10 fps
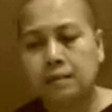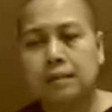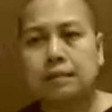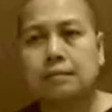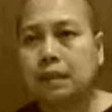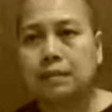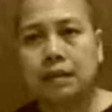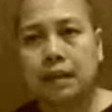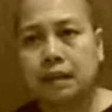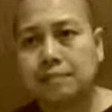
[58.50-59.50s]
Also
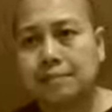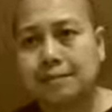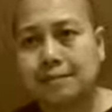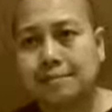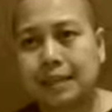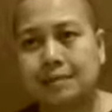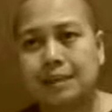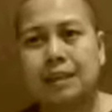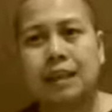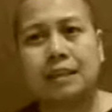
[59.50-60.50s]
cannot last for a long time
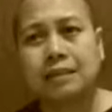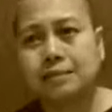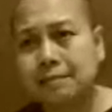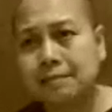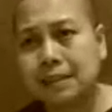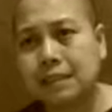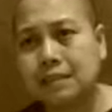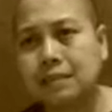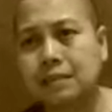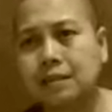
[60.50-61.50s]
and lifespan
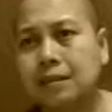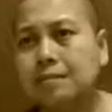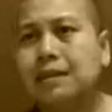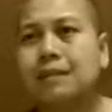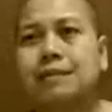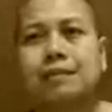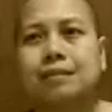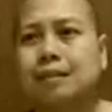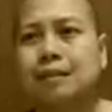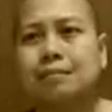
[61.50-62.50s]
finish, everything
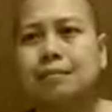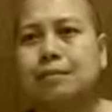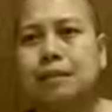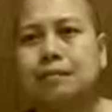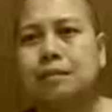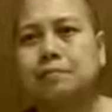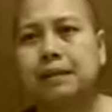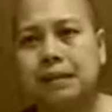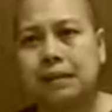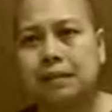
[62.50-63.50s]
you had to
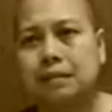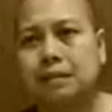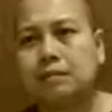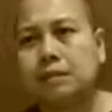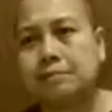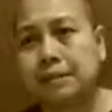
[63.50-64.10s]
depart, you had to